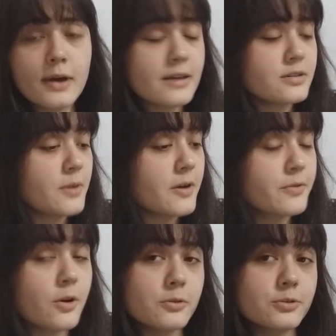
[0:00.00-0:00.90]
Asimov
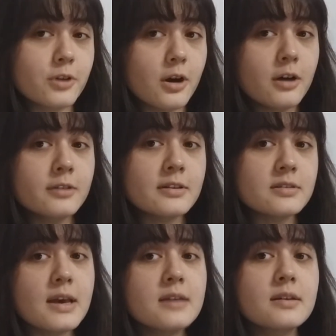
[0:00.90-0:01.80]
goes on and
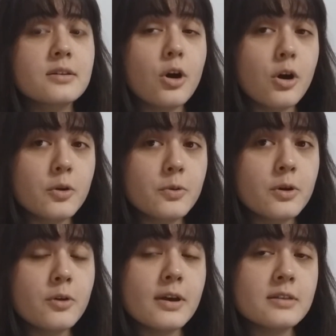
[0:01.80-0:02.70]
says that
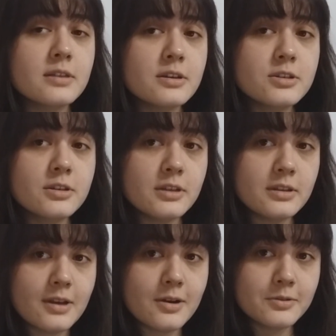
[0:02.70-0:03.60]
Orwell essentially
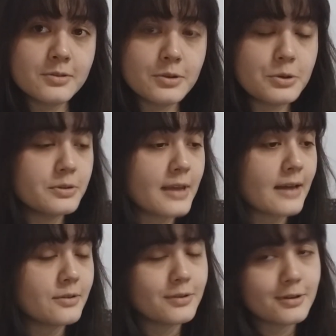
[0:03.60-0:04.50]
tells you
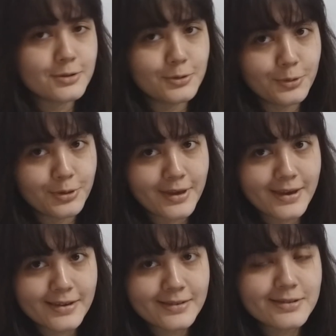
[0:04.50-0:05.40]
that you need 2
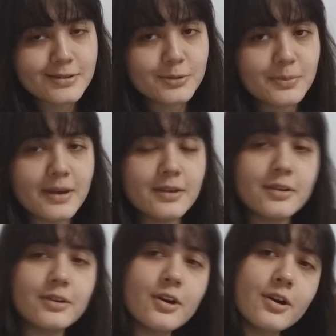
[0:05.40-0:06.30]
things to
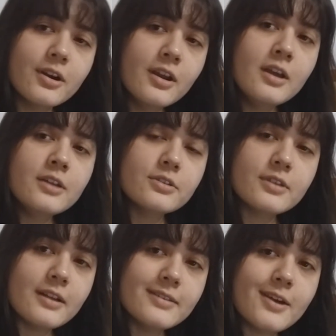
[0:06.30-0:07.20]
make your
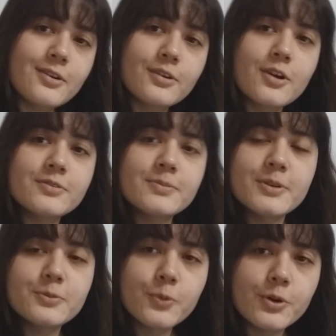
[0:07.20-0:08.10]
totalitarian
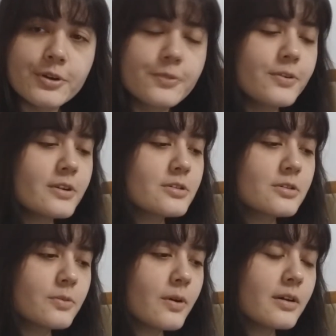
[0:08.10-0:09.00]
government work.
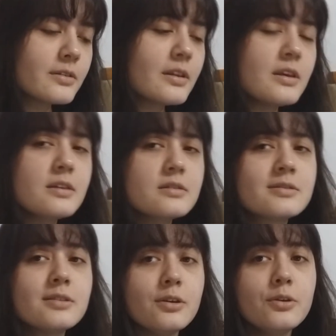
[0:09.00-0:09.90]
First one
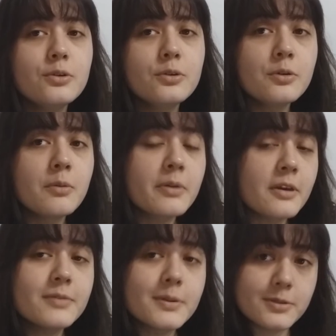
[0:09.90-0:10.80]
is you
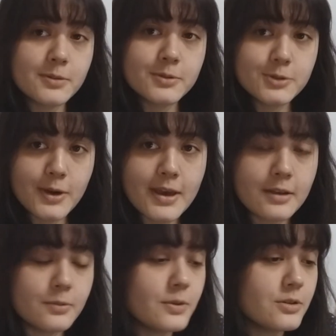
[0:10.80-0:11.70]
give someone to
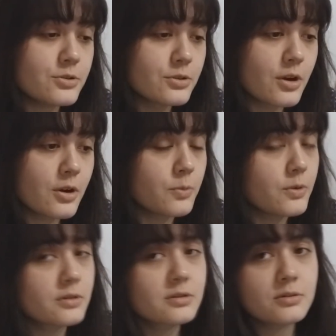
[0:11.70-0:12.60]
hate, which you know
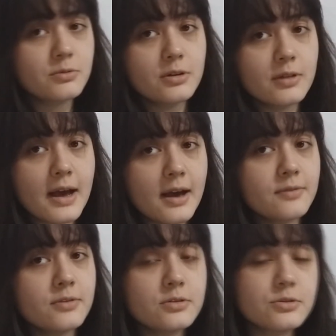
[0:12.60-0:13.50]
works in real
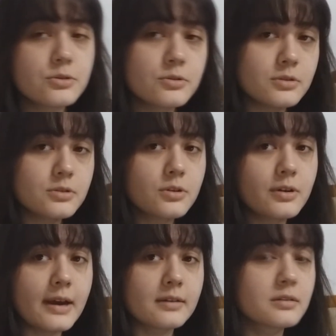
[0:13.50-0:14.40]
life, it's true, it's
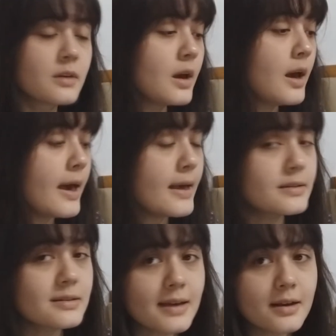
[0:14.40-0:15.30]
correct.
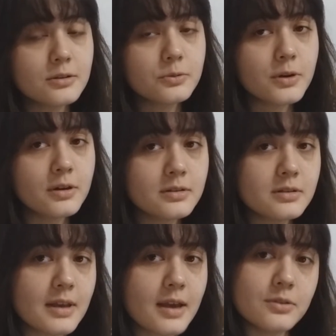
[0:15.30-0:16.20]
And the second one
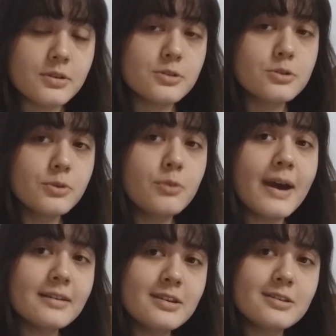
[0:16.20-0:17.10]
is that you need to
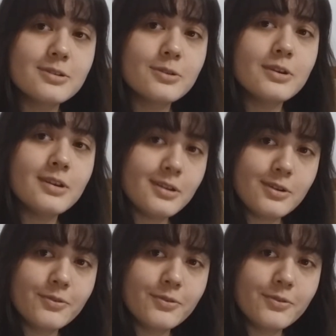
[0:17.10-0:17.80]
rewrite history in your